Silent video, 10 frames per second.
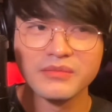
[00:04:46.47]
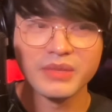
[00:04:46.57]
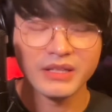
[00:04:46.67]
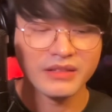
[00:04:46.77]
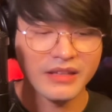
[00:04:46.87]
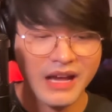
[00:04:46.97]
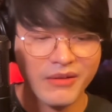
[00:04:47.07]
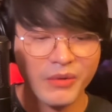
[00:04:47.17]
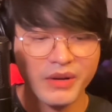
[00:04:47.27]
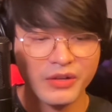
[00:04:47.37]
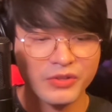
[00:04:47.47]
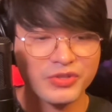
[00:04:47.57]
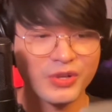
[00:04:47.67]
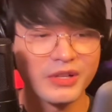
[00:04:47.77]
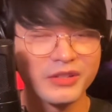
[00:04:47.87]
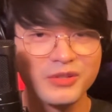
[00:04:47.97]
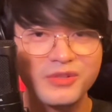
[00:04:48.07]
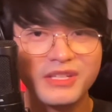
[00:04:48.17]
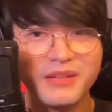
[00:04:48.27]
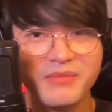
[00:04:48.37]
but now I want to control it
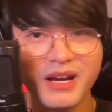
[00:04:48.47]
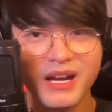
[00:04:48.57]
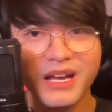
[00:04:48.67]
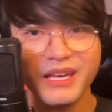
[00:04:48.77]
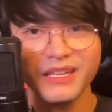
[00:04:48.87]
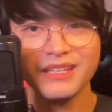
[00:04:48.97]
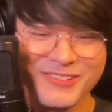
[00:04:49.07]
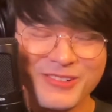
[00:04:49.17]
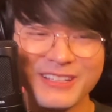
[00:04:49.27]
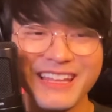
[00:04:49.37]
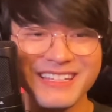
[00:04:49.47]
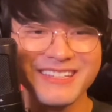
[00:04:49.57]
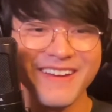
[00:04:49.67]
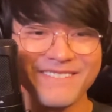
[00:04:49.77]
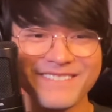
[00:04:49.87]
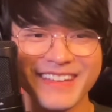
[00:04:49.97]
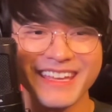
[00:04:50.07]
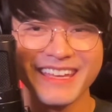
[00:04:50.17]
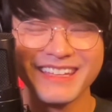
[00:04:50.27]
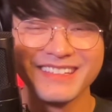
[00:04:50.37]
using my Google Nest Hub.
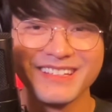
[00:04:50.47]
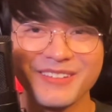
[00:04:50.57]
And